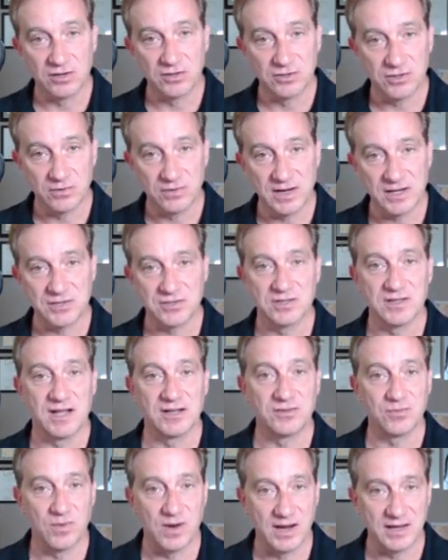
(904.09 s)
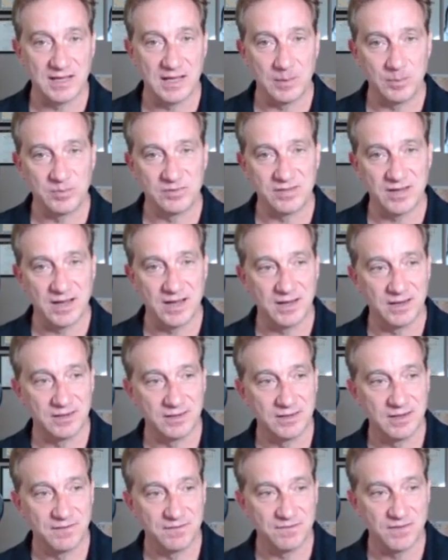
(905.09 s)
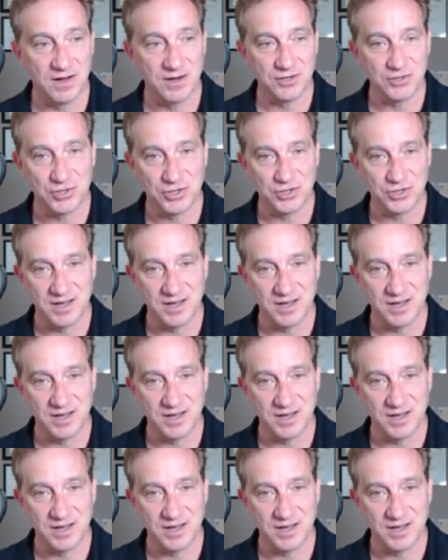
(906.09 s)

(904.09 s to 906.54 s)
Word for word: That's why I keep saying function of,